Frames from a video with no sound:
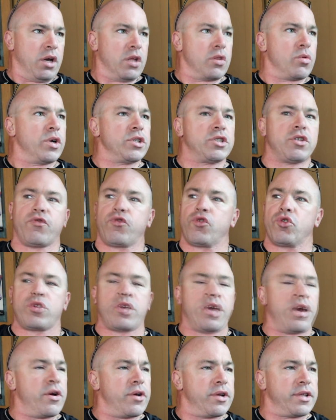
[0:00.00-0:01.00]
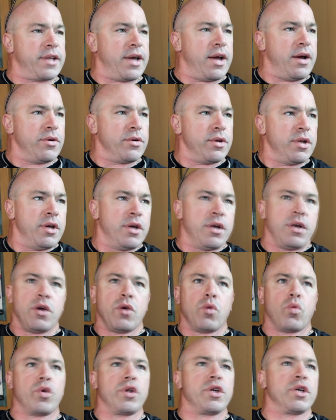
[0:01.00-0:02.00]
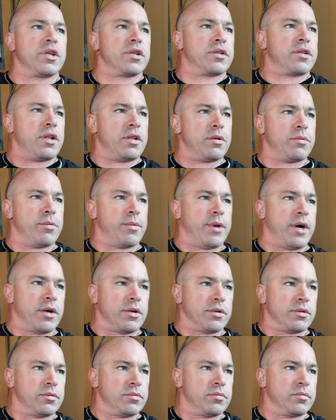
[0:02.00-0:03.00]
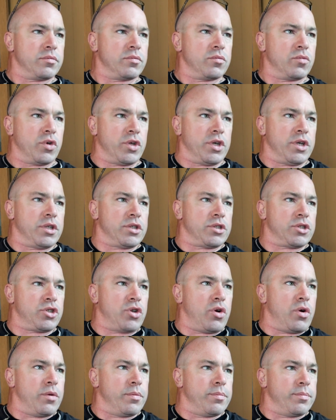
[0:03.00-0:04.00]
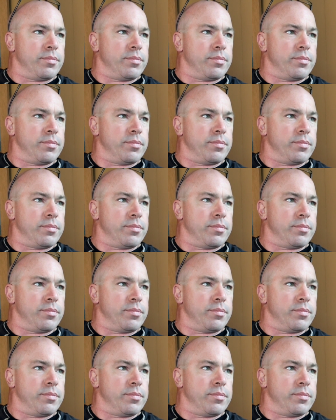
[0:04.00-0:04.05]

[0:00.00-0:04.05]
Otherwise, if you tear it down, what are you going to tell him about? What are you going to show him?